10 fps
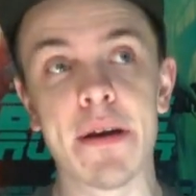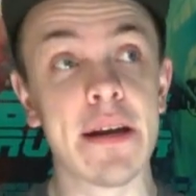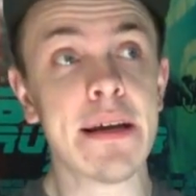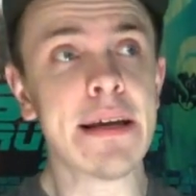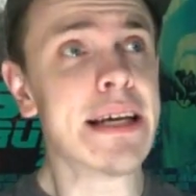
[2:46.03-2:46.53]

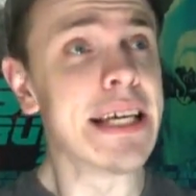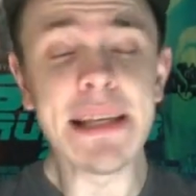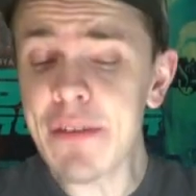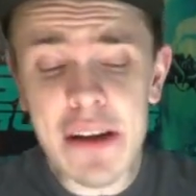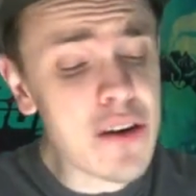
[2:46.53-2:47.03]
And
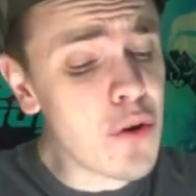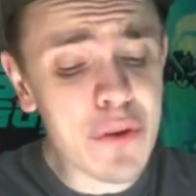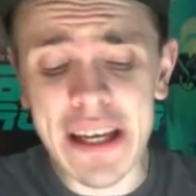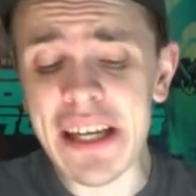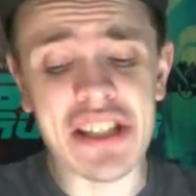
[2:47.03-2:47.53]
even at an
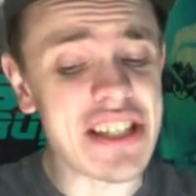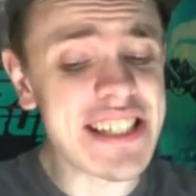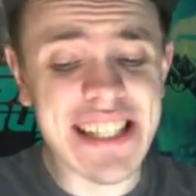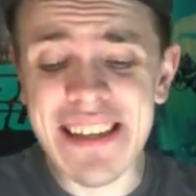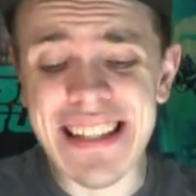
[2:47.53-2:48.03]
old age, he
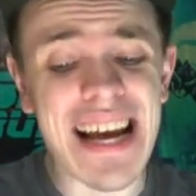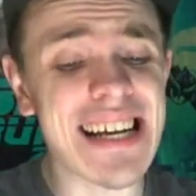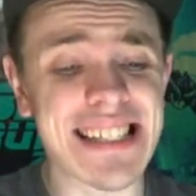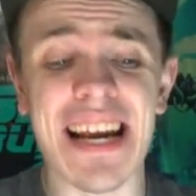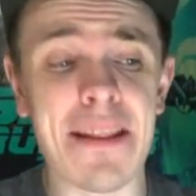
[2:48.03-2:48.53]
still
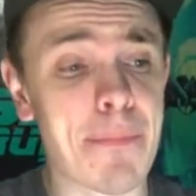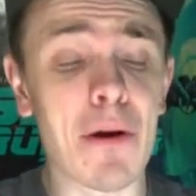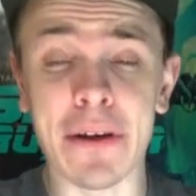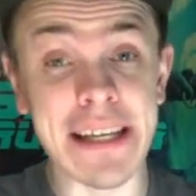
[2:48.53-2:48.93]
knocks out of the park.